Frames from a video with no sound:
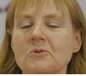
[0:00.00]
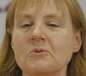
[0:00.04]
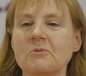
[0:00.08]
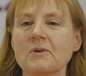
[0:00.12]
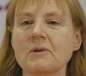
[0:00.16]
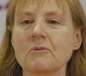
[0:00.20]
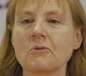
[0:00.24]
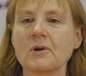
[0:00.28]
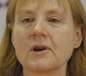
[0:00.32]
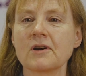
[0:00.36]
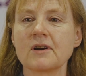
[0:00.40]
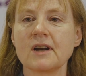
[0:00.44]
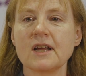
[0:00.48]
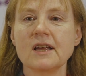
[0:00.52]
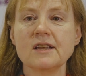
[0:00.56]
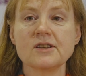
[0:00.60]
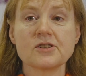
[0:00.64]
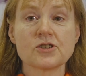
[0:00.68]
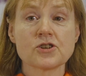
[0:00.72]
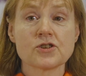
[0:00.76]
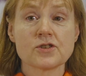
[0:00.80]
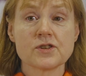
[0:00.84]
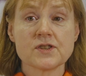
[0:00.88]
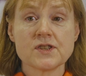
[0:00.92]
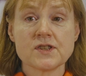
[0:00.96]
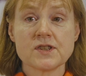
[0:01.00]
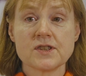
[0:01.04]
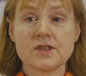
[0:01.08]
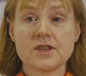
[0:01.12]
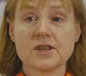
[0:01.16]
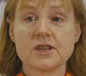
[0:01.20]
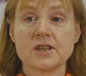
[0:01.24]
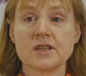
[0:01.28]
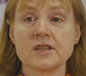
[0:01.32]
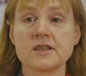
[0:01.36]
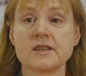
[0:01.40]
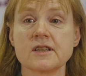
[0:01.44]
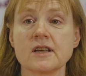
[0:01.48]
We were
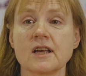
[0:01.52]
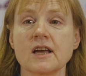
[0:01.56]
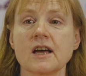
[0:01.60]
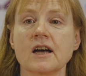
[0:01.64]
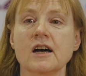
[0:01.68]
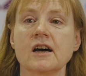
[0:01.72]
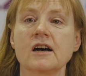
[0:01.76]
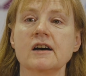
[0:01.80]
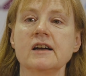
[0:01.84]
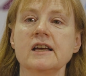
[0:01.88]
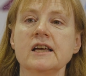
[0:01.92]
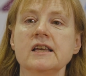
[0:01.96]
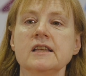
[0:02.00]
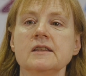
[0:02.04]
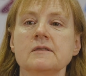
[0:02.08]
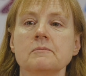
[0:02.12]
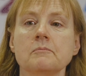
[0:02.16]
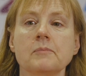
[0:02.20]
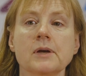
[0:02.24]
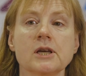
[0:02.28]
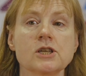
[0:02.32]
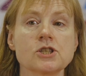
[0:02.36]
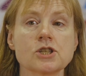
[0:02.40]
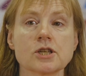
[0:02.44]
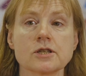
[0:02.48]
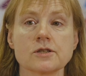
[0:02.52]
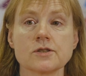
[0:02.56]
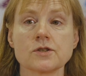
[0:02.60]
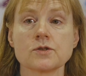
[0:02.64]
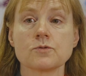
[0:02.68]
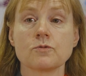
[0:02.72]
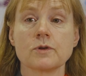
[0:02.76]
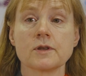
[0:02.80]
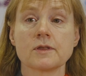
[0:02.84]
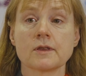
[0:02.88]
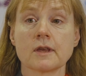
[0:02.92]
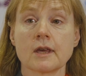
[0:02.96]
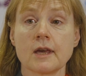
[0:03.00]
interested uh, in
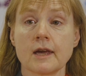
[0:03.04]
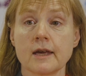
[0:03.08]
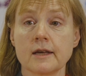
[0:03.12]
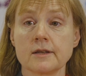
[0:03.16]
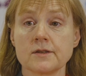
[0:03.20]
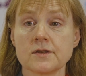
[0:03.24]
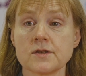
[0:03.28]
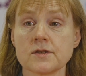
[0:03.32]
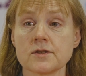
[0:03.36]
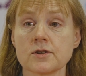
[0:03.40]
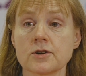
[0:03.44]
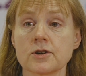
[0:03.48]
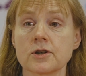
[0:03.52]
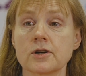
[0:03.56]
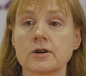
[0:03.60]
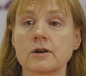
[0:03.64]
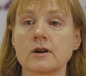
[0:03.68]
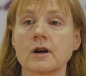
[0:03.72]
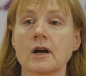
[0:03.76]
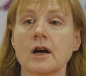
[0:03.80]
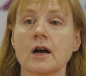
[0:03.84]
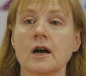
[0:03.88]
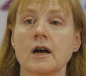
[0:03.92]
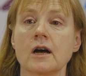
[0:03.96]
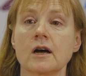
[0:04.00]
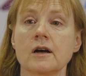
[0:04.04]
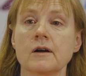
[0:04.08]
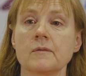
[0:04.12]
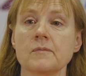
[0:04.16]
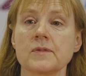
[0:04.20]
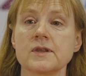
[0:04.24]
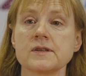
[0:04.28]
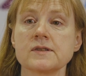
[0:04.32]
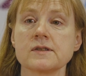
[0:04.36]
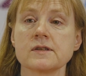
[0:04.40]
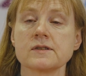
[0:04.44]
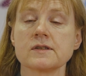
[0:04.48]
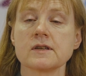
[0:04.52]
patients with cancer. Um,
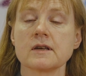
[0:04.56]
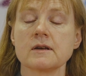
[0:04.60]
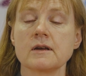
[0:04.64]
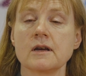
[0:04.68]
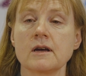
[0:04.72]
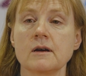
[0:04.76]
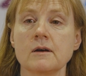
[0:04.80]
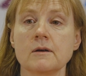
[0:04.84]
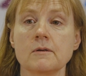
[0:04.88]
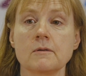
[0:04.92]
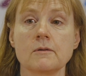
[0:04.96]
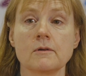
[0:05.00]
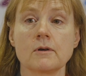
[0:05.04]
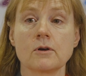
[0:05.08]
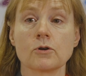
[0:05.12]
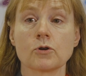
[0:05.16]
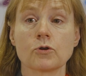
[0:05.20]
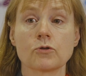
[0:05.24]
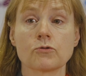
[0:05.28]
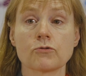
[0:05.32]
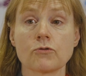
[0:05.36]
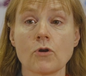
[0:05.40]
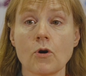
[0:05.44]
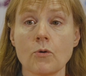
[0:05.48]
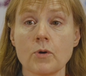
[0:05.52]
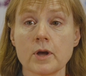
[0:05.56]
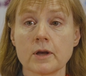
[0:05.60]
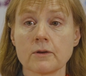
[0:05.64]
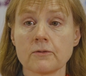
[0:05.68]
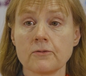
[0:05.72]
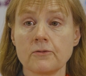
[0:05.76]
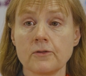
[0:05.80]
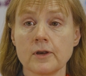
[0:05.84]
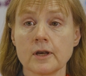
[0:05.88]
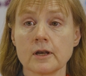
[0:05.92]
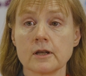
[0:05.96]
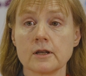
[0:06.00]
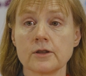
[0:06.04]
this is a, a, growing
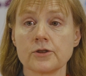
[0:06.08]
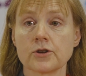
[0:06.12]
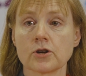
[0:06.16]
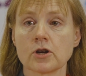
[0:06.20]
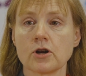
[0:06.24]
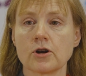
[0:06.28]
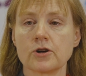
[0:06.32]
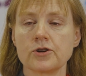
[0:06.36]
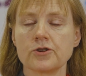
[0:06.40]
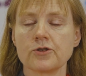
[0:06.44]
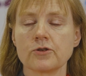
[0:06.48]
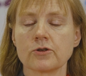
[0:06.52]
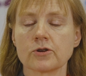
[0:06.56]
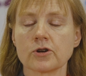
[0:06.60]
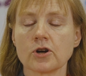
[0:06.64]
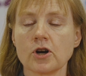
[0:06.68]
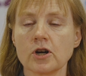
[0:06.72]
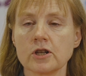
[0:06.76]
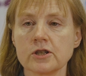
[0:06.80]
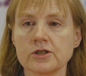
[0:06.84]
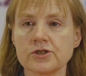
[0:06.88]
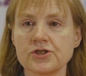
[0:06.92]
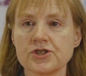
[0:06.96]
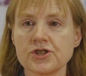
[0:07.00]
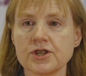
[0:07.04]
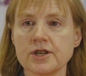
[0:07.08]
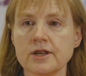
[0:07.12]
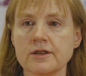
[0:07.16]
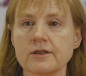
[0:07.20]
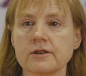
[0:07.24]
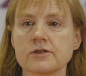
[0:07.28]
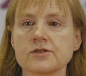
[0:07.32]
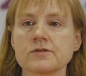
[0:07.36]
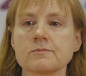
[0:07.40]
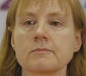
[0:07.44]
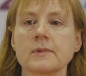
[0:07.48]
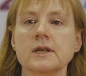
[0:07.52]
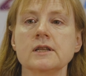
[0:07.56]
field, the cardio-oncology.
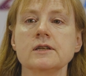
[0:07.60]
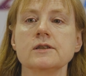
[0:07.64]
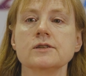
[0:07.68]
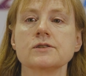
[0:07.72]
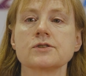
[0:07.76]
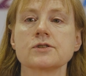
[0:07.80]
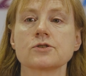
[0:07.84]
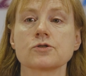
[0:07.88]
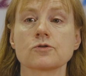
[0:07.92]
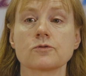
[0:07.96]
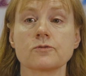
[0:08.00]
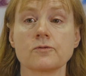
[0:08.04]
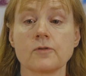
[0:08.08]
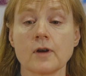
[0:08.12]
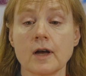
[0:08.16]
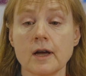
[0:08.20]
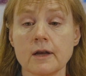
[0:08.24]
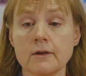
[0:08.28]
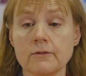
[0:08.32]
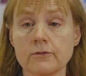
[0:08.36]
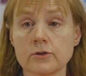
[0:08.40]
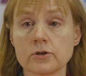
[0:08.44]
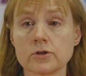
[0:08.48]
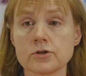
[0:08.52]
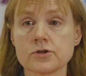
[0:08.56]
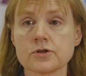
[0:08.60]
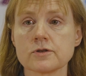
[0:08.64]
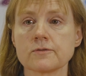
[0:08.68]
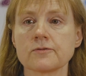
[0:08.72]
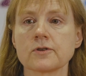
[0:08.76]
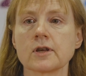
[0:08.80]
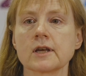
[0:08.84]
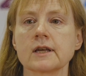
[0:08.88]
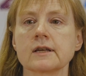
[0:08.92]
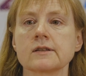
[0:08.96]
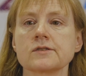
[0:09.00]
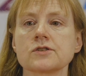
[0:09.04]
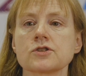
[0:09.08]
There's many survivors of
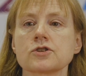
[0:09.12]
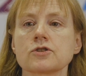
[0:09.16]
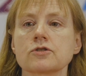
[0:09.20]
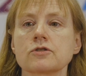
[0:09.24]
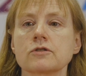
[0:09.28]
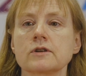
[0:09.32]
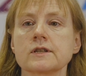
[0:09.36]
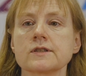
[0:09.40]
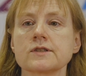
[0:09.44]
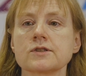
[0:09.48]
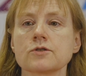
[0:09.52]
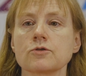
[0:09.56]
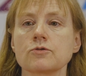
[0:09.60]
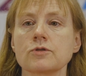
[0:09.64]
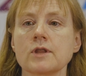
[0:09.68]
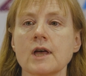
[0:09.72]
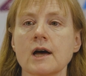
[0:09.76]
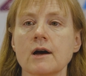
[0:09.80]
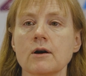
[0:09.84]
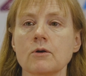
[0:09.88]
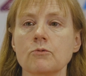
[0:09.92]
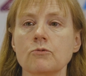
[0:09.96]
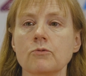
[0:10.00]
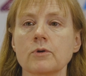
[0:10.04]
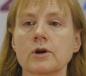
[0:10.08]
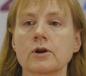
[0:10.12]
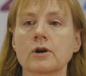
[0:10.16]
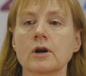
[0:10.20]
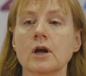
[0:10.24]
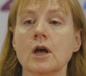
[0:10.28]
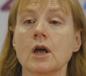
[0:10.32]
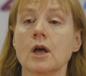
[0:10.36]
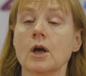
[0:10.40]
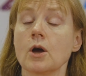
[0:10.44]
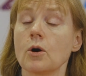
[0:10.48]
cancer, and so now we're